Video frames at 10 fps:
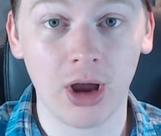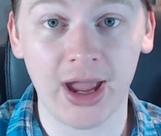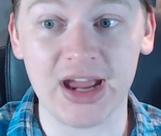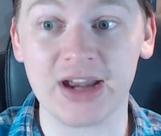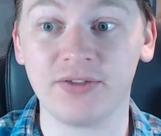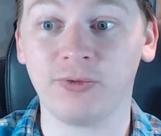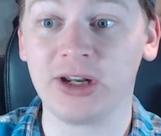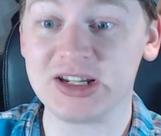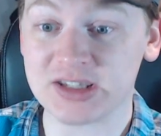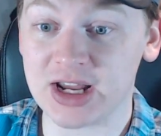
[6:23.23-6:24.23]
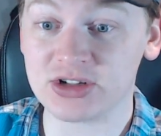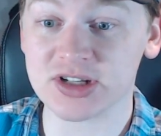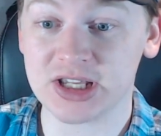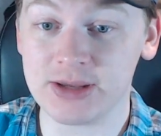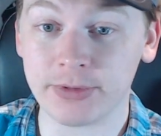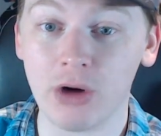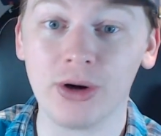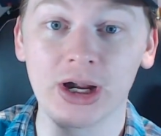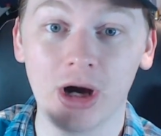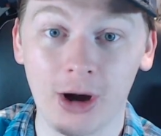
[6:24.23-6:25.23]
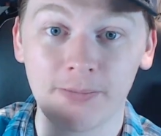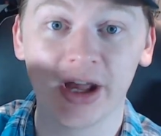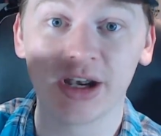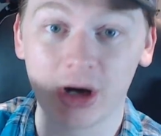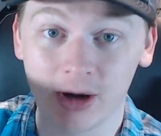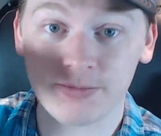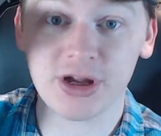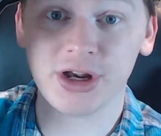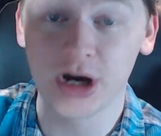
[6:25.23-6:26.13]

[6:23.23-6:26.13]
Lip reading: and fleets that just keep going up and up and